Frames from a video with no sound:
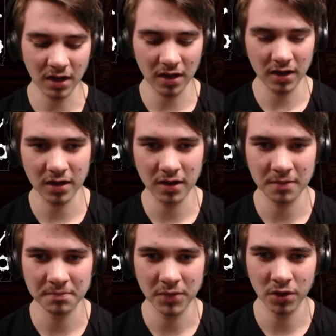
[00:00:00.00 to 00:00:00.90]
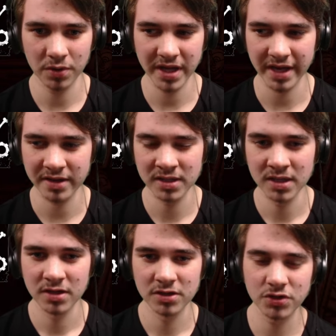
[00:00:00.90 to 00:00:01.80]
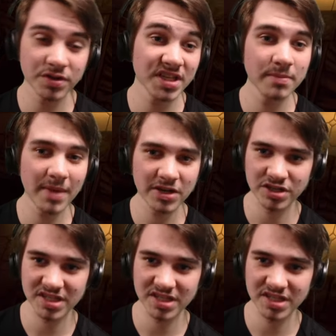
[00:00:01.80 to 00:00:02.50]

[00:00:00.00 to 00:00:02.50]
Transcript: Um, okay. So it did mention